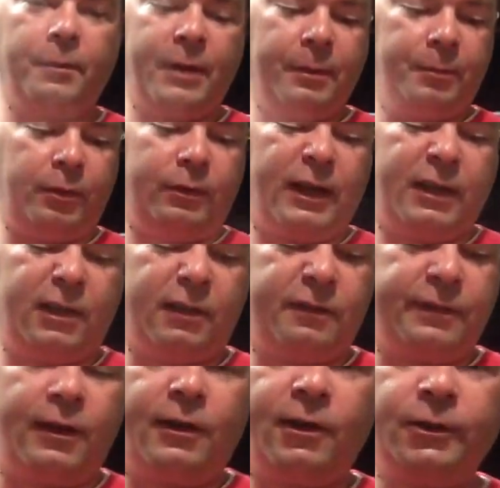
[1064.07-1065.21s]
People, like in the
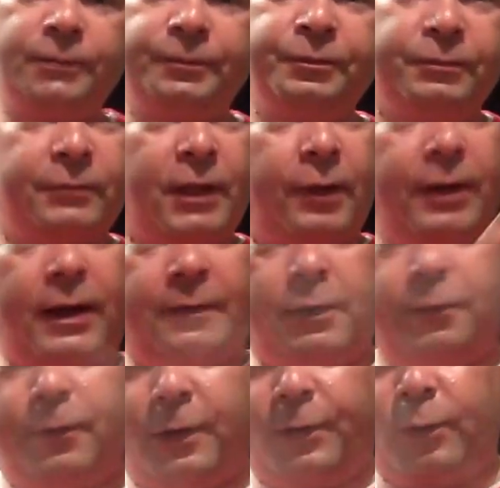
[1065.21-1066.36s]
fall, they would have their
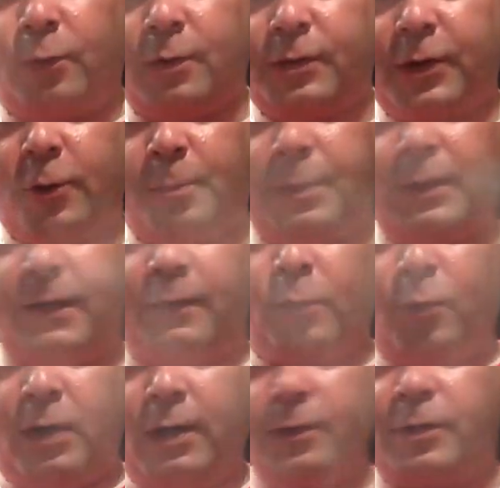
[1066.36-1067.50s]
front doors open, have
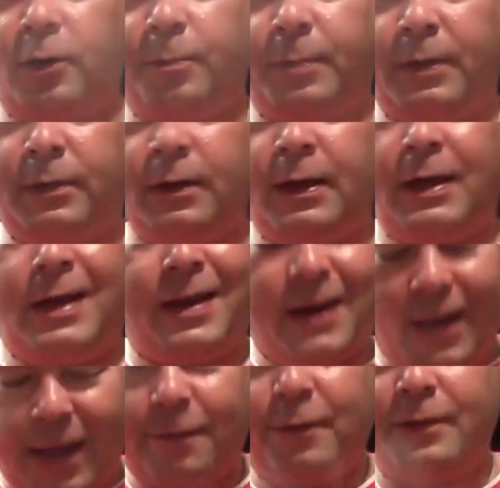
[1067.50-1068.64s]
the windows open, and
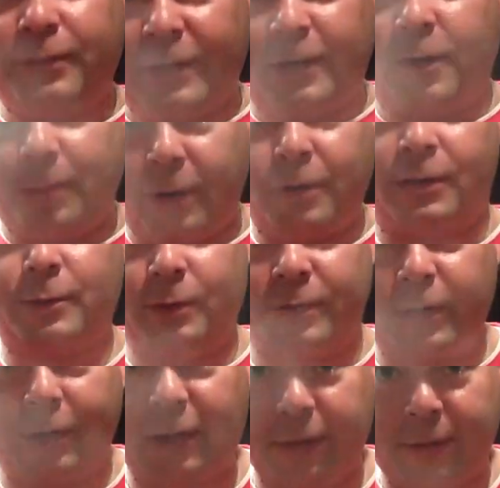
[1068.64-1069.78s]
every single person was
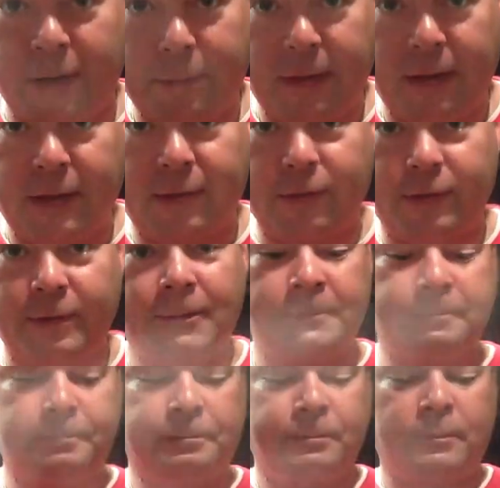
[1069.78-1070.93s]
cooking red beans.
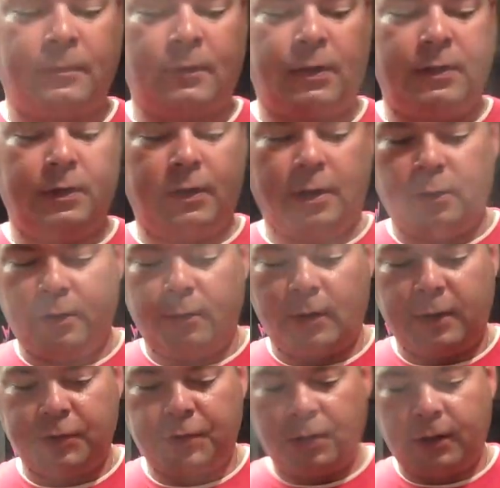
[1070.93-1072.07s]
You go to the
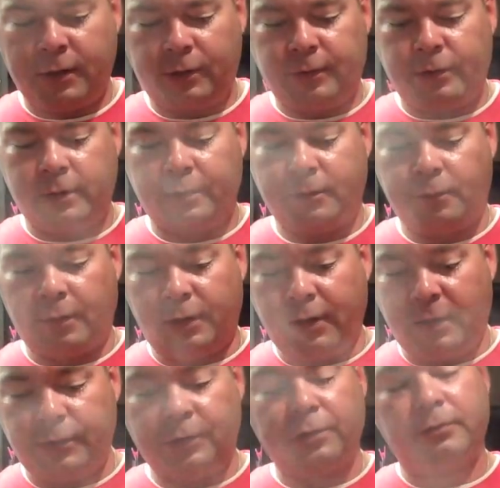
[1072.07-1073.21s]
restaurants for
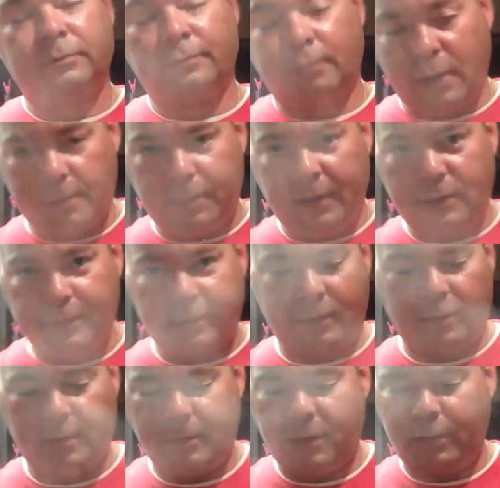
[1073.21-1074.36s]
lunch, red beans is
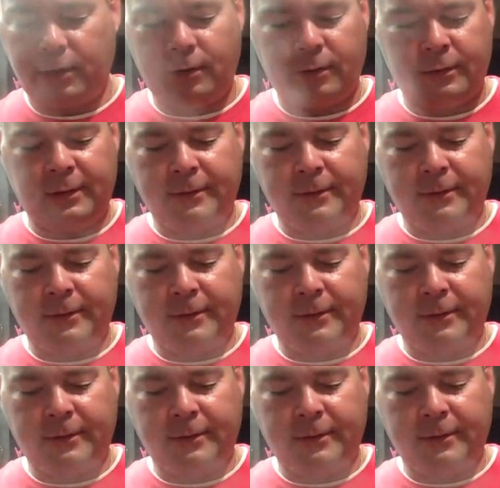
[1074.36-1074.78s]
on the menu.